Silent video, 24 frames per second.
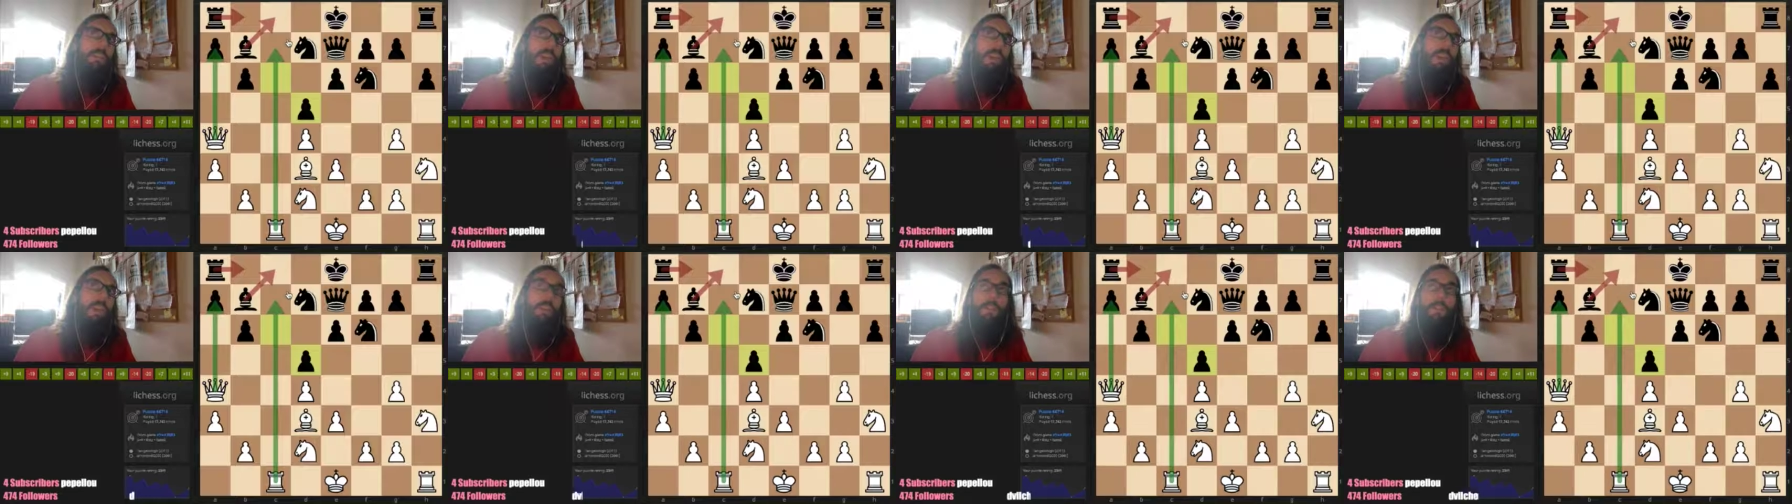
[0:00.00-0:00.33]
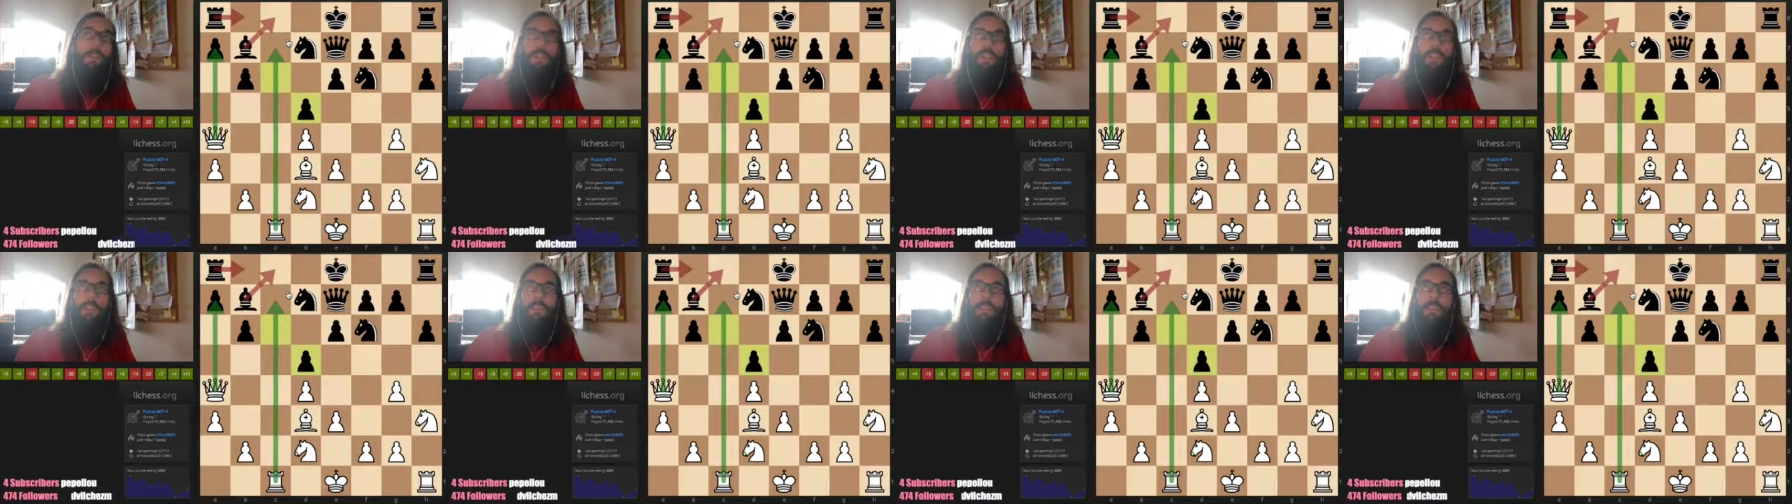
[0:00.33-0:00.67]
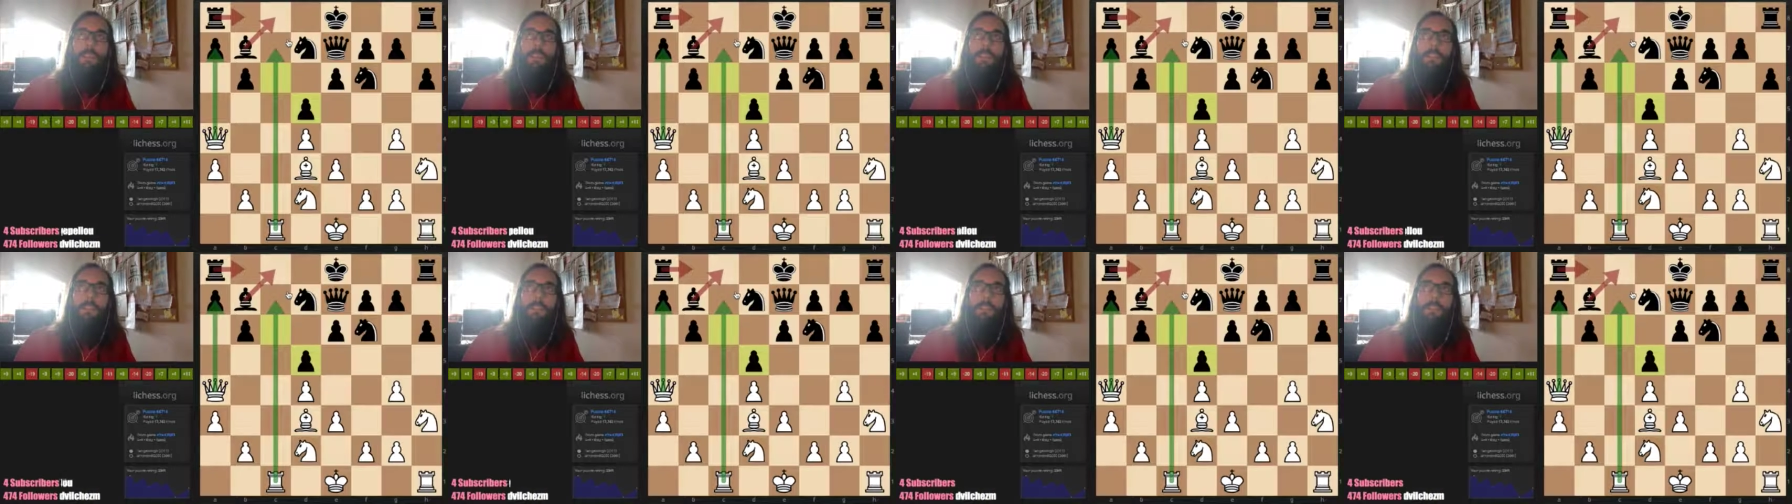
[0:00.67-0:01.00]
Ah, no, he
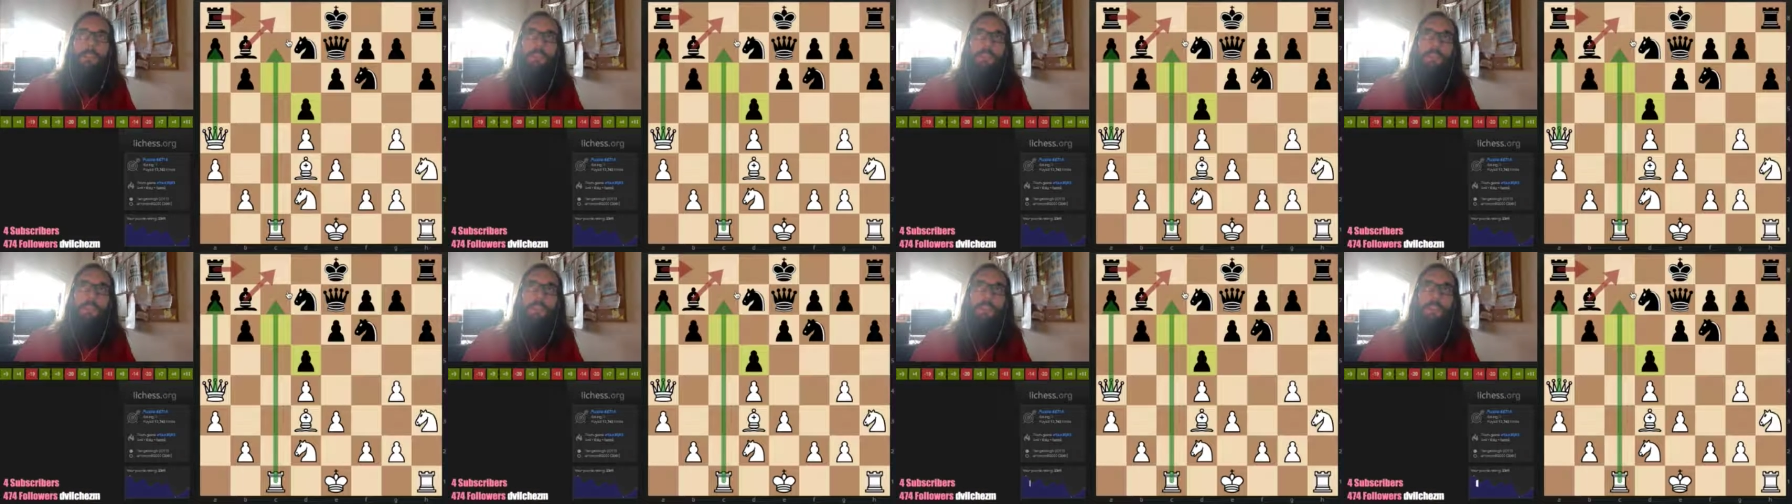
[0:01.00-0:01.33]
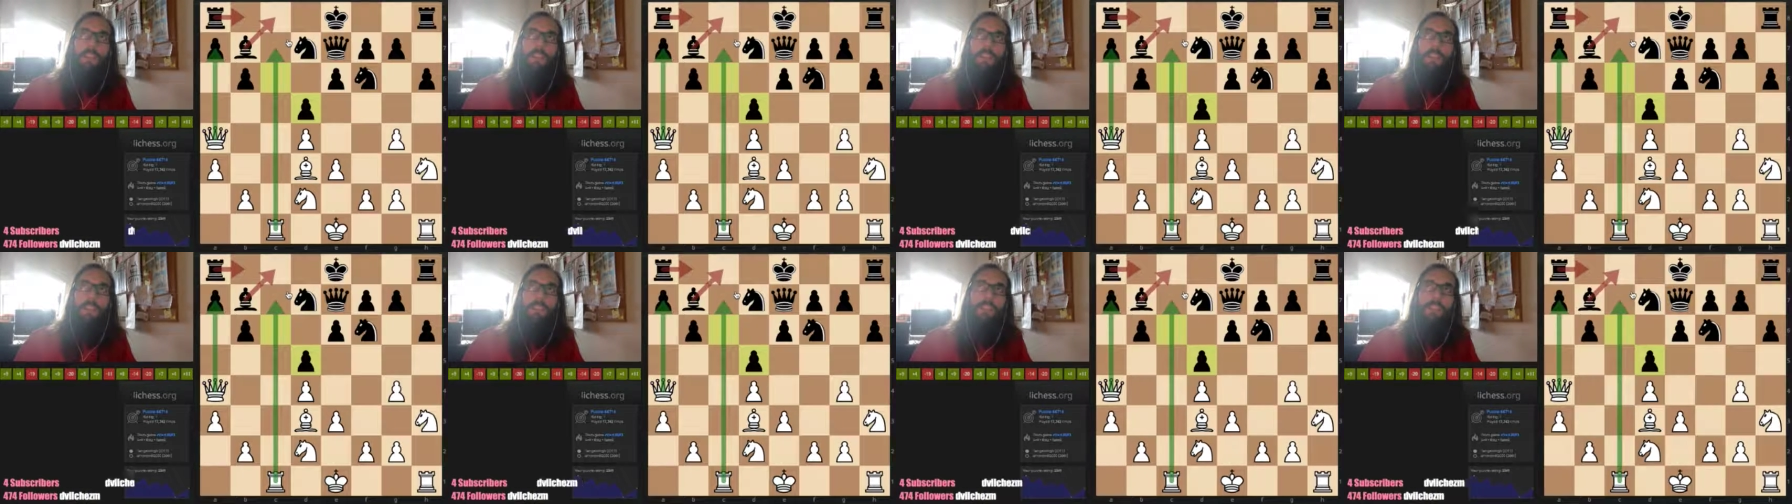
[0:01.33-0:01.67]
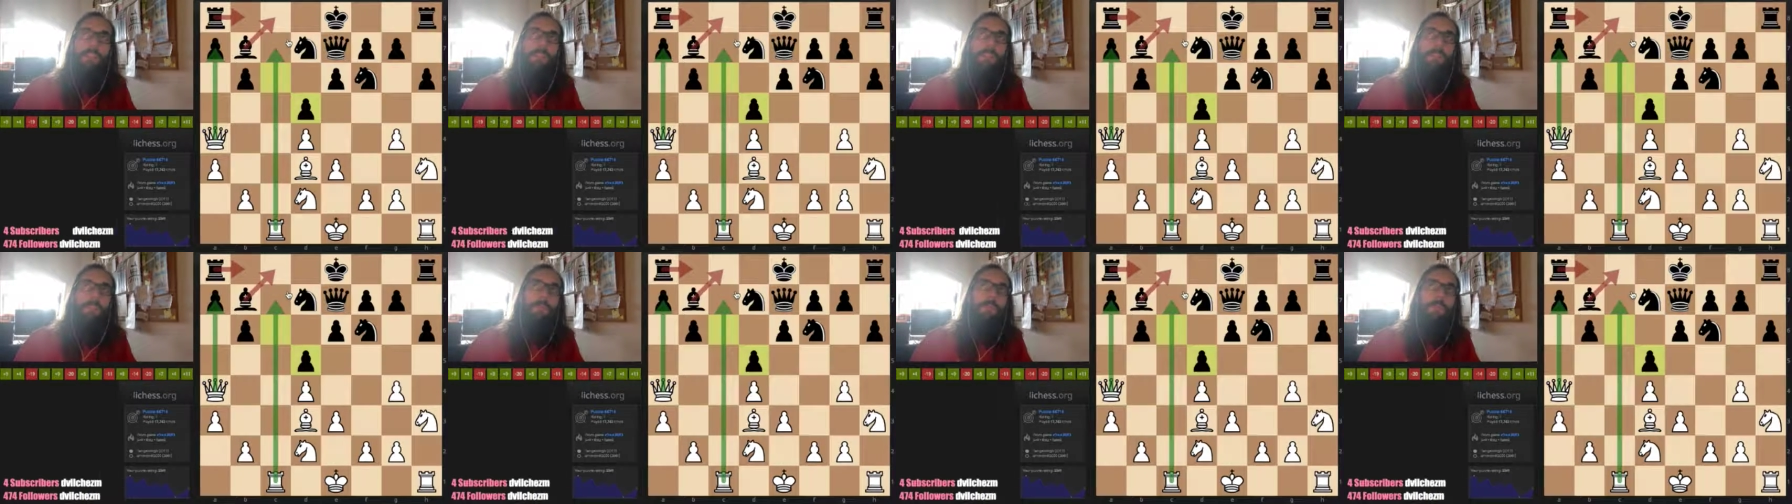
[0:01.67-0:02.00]
cannot castle because I just
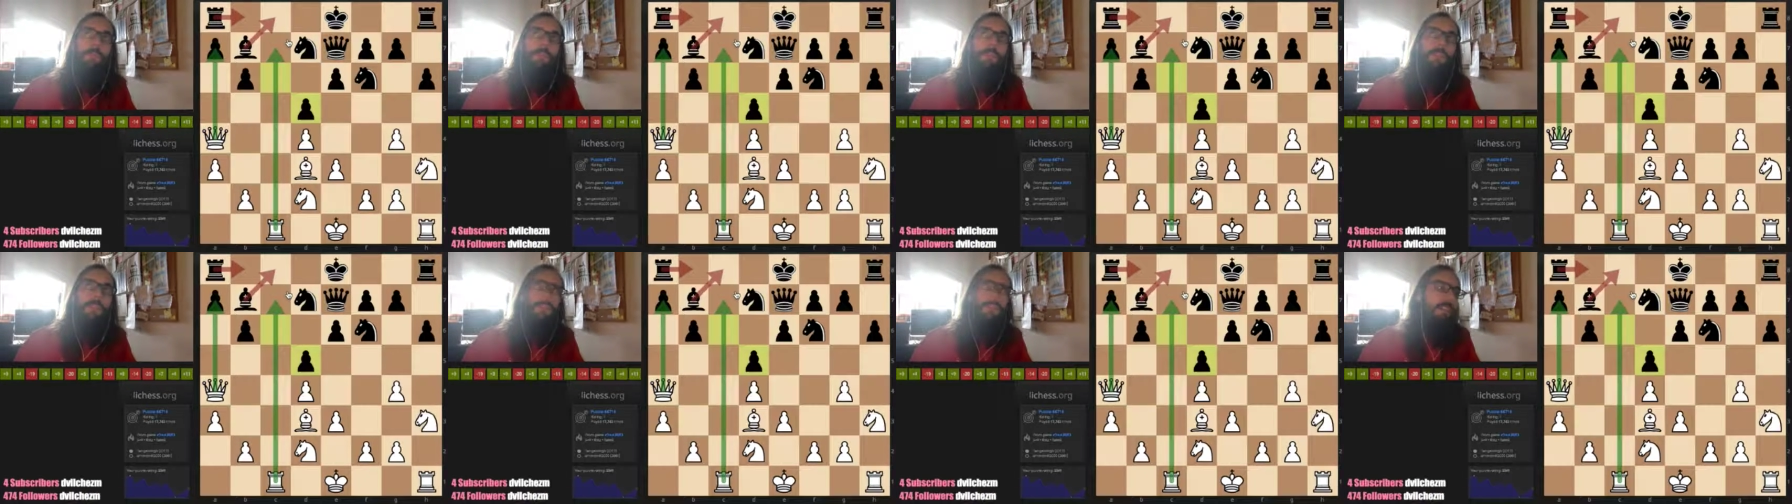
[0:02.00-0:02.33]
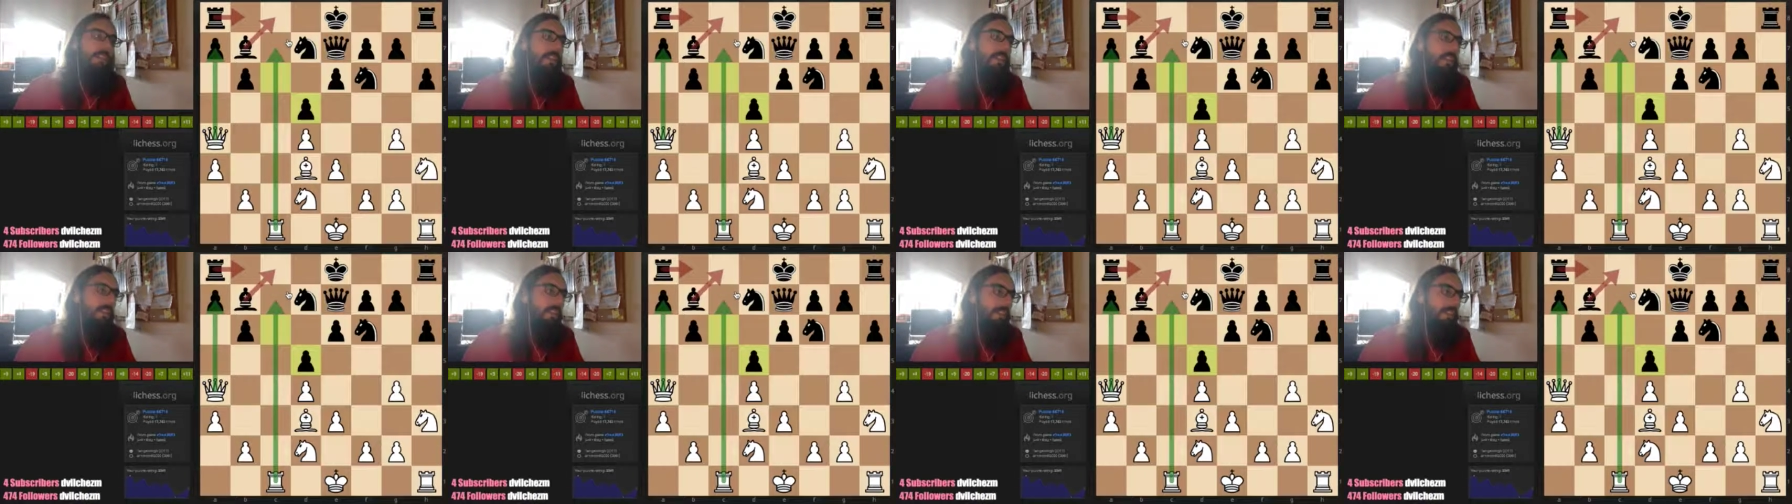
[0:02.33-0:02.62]
take the rook.